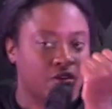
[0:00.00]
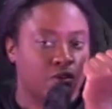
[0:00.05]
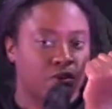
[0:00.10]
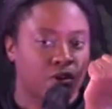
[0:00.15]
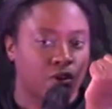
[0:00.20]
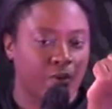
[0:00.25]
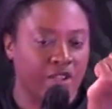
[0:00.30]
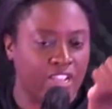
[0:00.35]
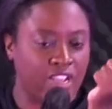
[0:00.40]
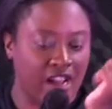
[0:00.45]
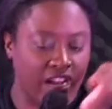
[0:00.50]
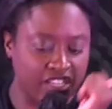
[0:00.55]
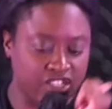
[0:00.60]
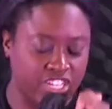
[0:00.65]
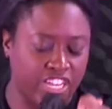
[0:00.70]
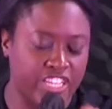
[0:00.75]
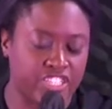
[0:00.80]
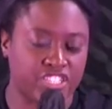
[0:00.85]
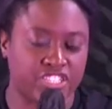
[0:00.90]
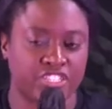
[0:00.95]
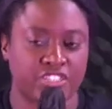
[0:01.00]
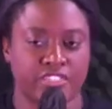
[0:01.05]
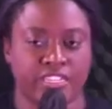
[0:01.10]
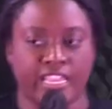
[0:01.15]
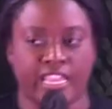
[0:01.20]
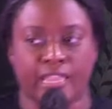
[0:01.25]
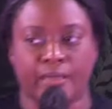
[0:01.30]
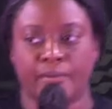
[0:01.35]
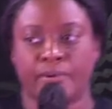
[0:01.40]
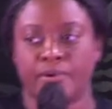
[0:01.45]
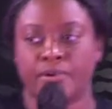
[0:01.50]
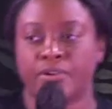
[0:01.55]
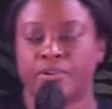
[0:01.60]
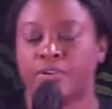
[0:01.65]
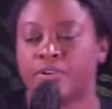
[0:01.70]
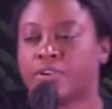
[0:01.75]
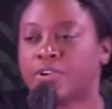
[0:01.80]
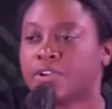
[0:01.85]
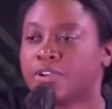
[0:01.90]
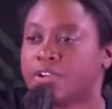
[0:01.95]
When God changes your name,
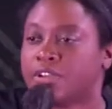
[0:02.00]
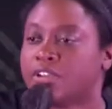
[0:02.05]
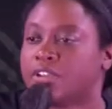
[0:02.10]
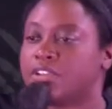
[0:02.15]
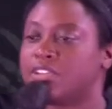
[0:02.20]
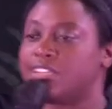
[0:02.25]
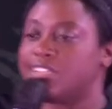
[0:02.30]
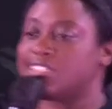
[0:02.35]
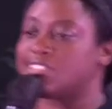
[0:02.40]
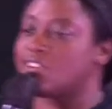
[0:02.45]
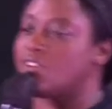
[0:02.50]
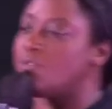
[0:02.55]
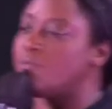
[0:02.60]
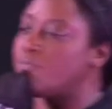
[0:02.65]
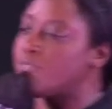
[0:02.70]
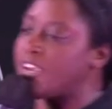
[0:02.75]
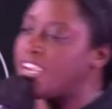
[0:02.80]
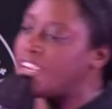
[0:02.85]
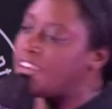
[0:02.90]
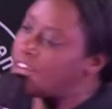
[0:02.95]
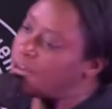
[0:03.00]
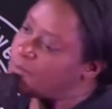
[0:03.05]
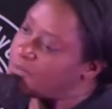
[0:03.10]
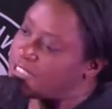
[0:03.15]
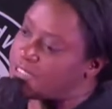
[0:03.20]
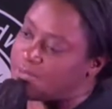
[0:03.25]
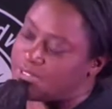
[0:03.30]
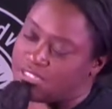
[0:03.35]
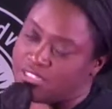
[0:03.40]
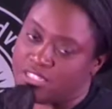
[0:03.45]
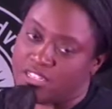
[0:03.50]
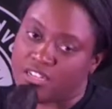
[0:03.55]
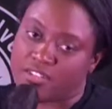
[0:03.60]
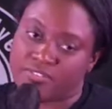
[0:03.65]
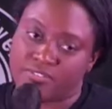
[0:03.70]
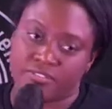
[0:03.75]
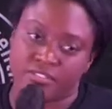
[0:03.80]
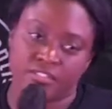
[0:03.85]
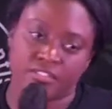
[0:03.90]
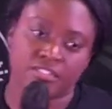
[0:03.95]
it's going to break up some stuff.
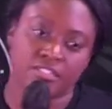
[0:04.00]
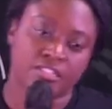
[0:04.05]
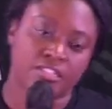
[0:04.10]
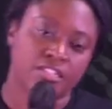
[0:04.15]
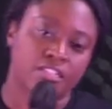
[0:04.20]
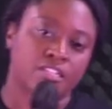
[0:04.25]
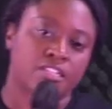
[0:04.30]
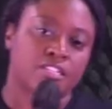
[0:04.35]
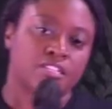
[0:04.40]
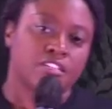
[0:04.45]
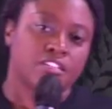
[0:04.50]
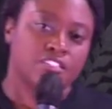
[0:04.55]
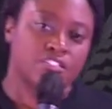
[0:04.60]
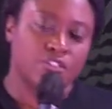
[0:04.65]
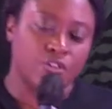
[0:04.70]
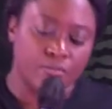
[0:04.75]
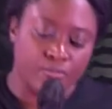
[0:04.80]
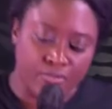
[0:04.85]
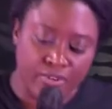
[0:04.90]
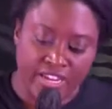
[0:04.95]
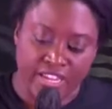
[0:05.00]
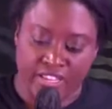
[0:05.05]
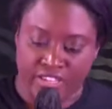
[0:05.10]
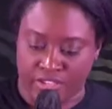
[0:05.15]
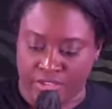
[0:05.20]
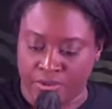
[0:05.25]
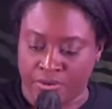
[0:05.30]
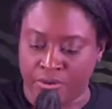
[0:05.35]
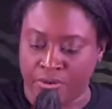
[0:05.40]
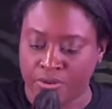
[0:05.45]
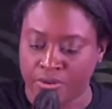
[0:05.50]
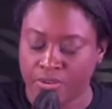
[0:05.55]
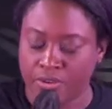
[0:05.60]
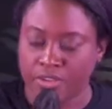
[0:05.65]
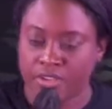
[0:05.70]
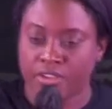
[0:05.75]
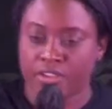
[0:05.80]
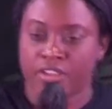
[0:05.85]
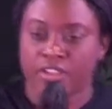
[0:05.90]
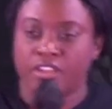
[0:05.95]
It's going to break you.
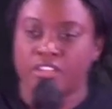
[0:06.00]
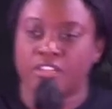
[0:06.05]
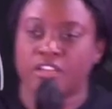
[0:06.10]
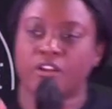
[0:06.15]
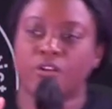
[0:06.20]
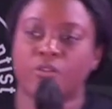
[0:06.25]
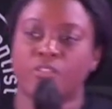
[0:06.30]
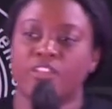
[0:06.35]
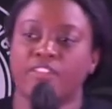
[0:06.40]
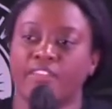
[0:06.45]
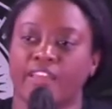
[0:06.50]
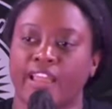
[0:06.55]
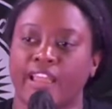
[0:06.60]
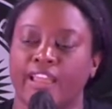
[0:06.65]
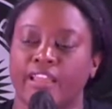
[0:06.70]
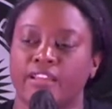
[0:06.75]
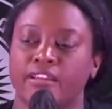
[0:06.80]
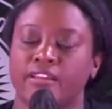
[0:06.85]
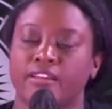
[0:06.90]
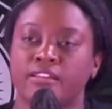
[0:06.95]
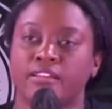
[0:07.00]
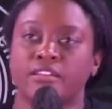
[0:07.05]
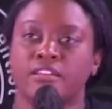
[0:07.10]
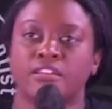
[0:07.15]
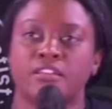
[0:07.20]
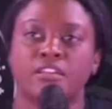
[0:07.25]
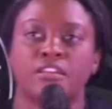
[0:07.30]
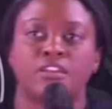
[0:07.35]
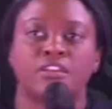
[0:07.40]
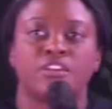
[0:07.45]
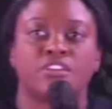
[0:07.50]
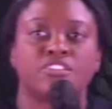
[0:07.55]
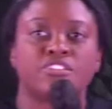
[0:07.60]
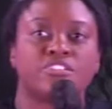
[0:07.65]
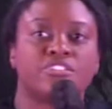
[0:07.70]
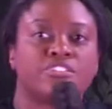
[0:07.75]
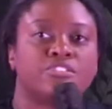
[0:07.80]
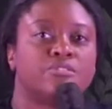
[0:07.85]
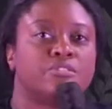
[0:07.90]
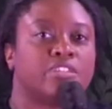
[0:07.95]
Not only that,
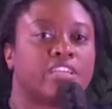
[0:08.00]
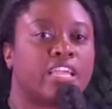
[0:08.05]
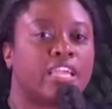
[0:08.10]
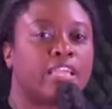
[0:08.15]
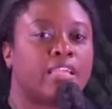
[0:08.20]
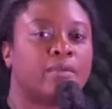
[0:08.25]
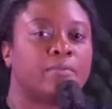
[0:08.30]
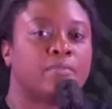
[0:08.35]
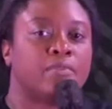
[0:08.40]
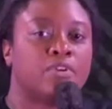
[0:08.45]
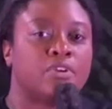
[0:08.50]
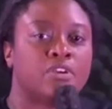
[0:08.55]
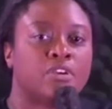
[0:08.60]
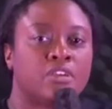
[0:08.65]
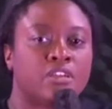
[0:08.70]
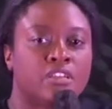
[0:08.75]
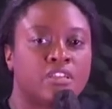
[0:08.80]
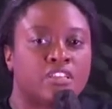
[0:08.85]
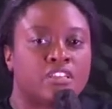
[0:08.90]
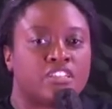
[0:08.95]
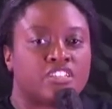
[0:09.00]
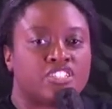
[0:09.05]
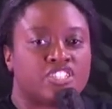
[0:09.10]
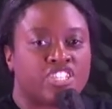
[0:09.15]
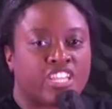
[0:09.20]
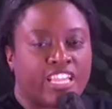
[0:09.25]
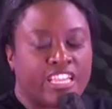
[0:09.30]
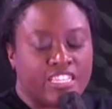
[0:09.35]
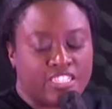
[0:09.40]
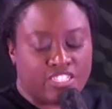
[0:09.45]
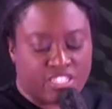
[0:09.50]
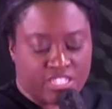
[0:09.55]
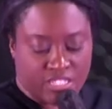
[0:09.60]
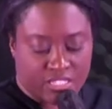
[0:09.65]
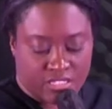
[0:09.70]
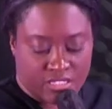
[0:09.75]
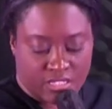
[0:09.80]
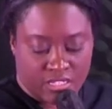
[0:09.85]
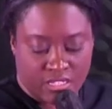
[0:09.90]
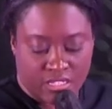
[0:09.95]
your new name
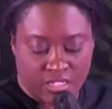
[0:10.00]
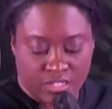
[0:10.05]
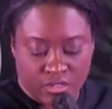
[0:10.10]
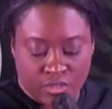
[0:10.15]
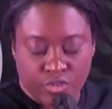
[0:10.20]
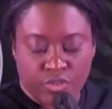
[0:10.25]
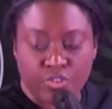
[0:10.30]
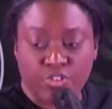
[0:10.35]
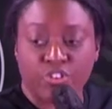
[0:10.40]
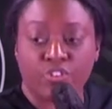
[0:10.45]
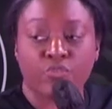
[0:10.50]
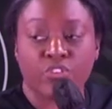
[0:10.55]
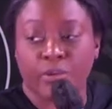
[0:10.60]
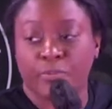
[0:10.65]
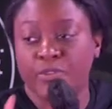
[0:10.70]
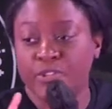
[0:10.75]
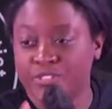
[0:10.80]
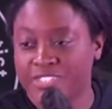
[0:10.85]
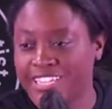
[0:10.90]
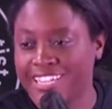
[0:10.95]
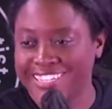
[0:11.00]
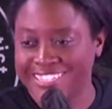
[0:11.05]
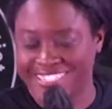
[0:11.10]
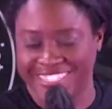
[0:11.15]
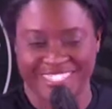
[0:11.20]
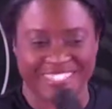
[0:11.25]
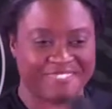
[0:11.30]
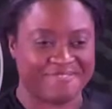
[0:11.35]
changes your reputation.